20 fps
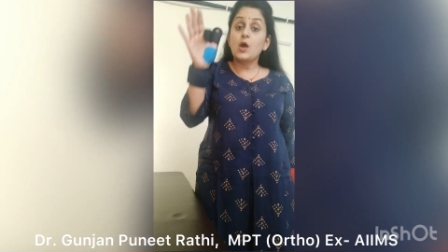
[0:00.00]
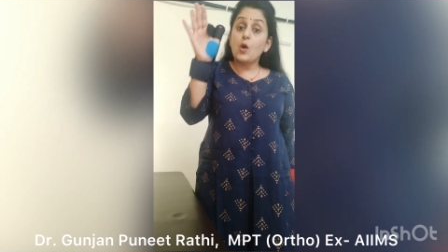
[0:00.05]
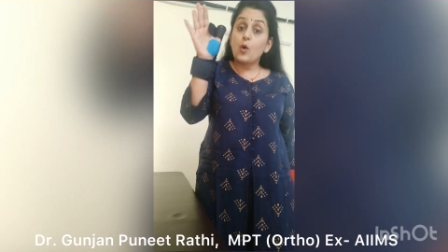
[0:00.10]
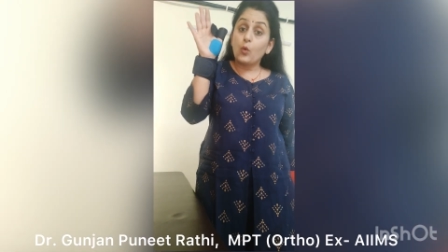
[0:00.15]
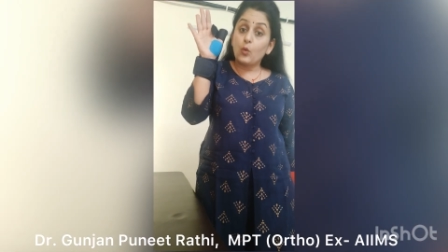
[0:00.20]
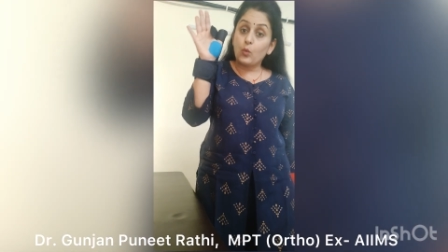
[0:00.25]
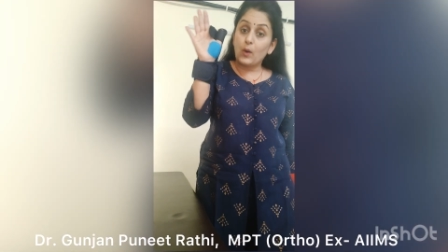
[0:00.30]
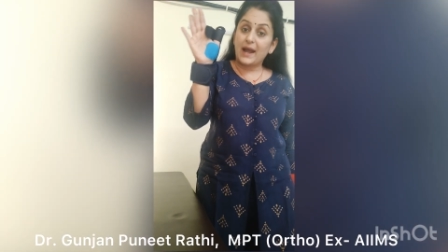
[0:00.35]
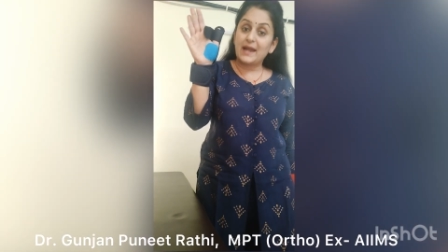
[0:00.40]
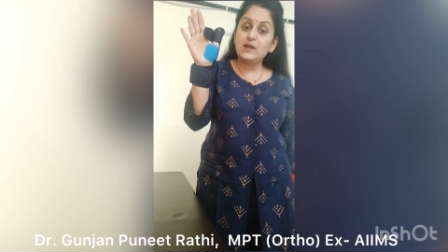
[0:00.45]

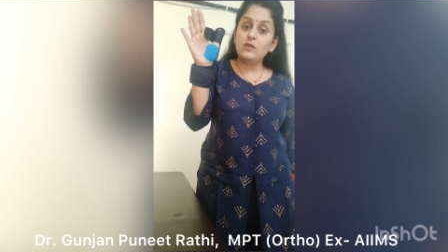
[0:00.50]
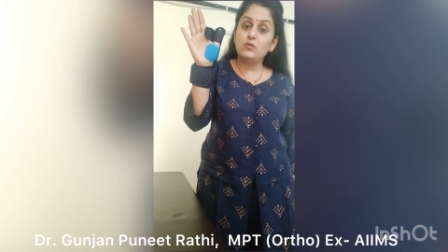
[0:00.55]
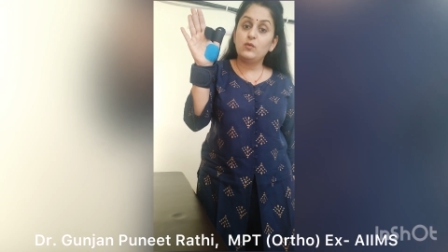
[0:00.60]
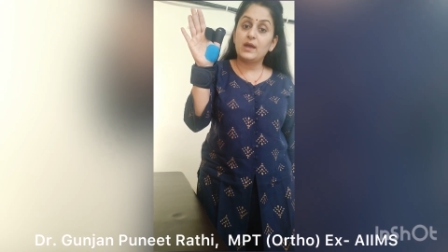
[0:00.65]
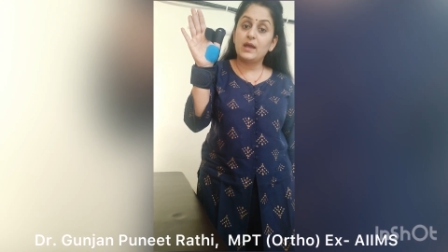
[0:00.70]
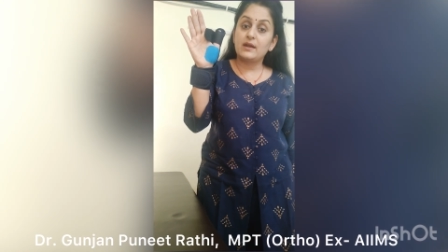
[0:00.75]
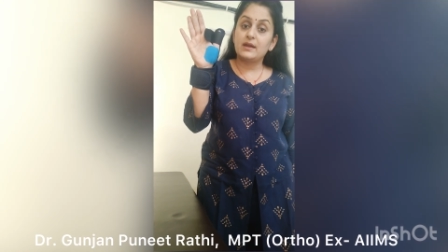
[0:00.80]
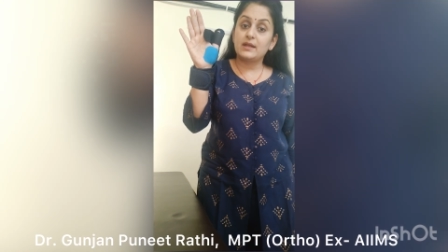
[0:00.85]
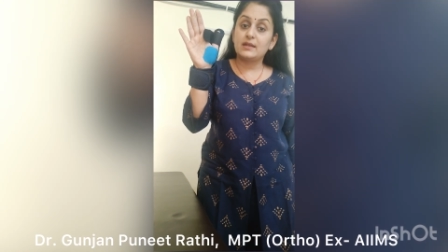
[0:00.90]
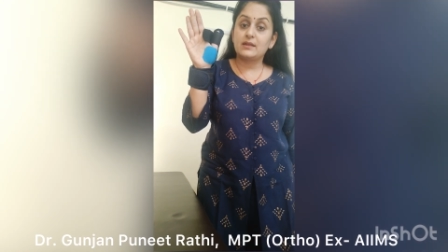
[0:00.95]
while
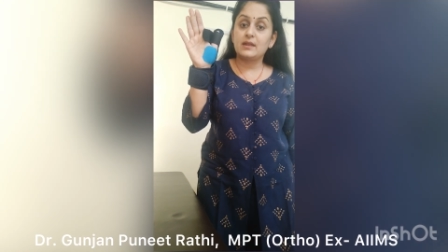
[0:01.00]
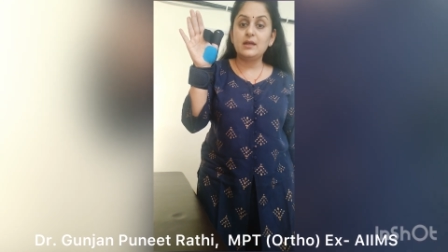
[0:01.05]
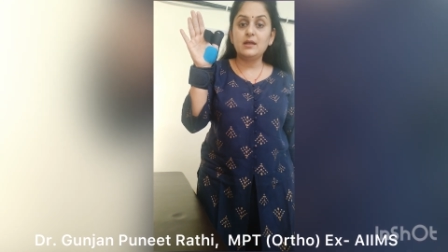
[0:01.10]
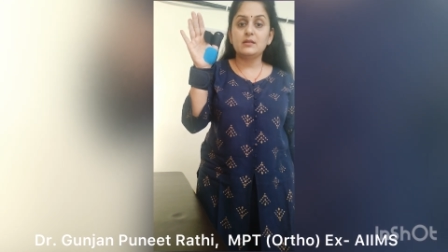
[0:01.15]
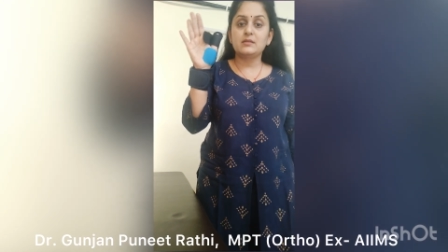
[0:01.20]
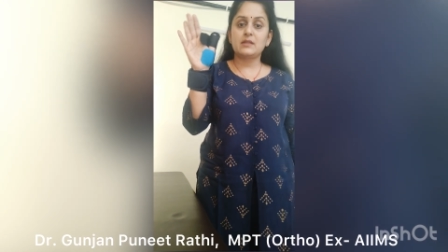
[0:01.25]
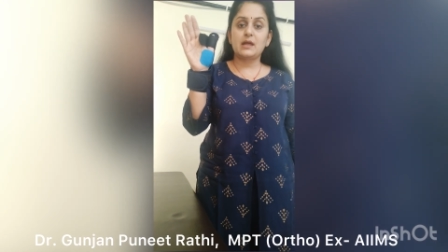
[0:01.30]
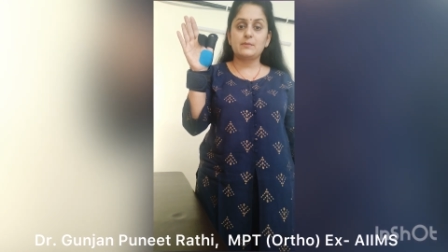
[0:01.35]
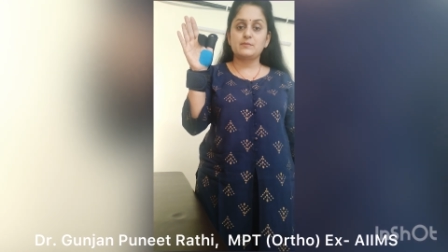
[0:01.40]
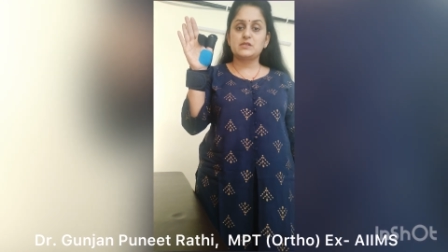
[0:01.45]
wearing the
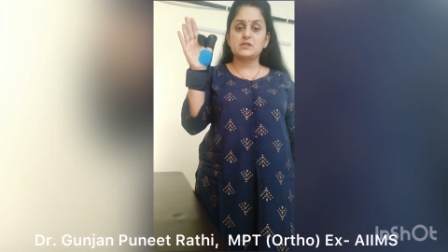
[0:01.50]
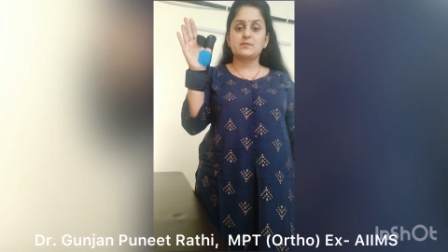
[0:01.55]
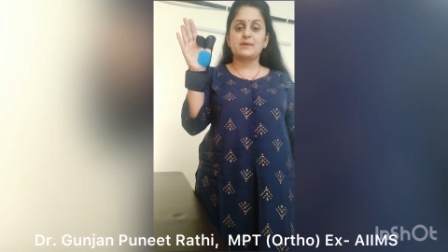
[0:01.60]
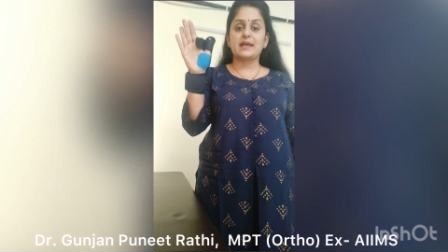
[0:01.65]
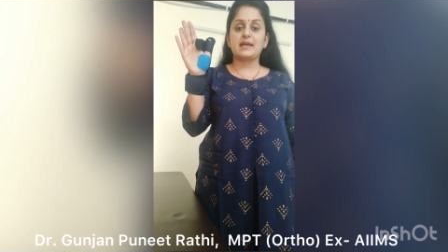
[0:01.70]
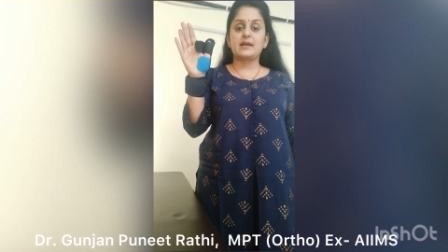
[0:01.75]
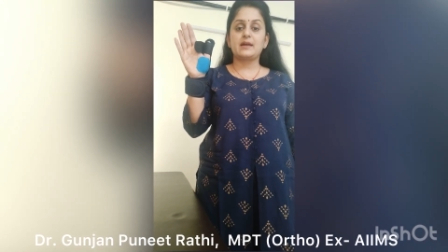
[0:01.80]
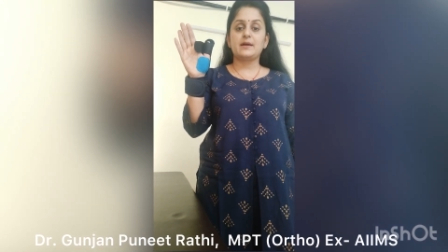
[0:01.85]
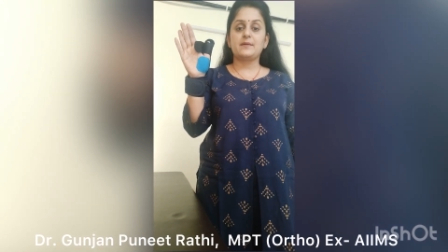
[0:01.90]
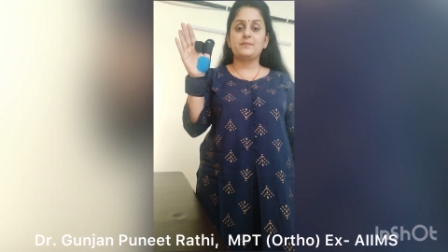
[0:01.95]
thumb spica.